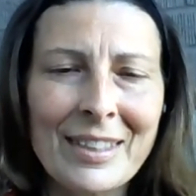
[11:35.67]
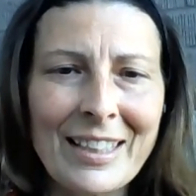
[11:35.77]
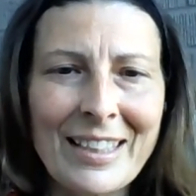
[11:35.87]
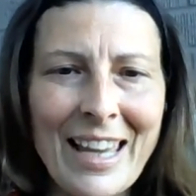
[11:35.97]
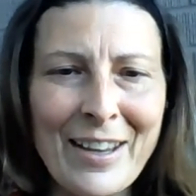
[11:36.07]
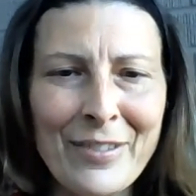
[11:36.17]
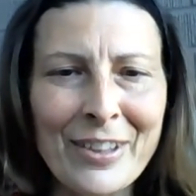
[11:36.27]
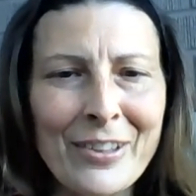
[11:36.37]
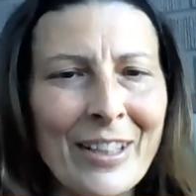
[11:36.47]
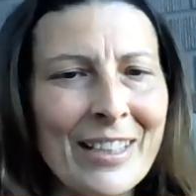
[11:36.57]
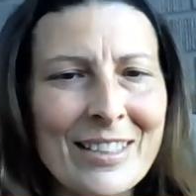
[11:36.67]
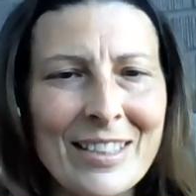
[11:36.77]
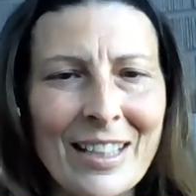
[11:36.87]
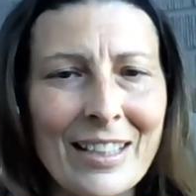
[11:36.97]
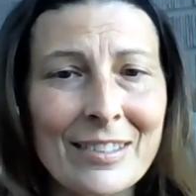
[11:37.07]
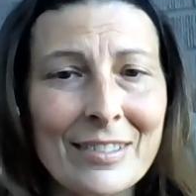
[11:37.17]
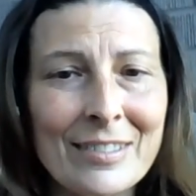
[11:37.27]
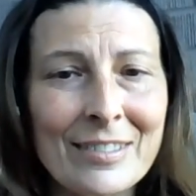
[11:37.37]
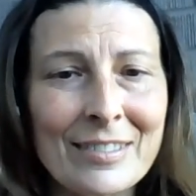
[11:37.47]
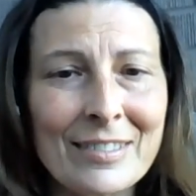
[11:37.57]
And have a great day.
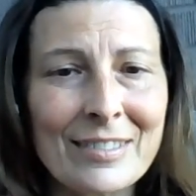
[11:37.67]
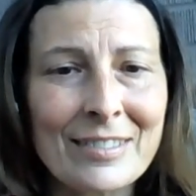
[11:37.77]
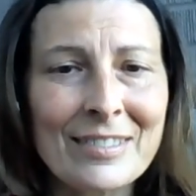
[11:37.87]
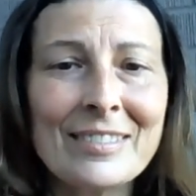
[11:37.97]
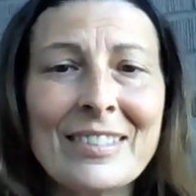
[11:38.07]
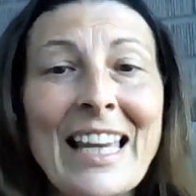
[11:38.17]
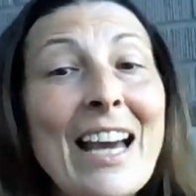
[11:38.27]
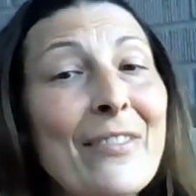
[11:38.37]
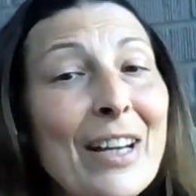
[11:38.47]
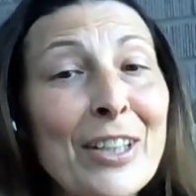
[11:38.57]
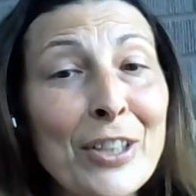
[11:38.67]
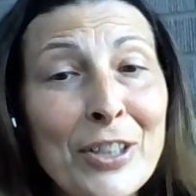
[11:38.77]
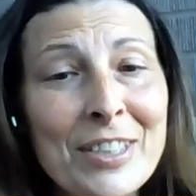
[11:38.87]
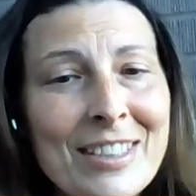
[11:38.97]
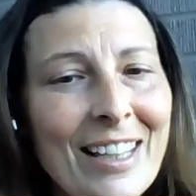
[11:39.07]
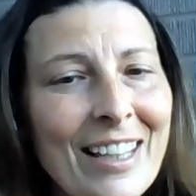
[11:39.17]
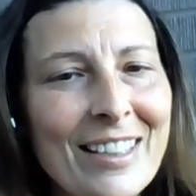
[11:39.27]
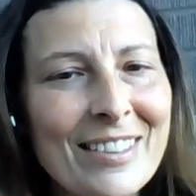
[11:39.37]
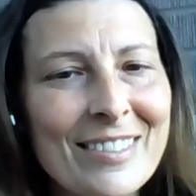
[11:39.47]
Have a good day.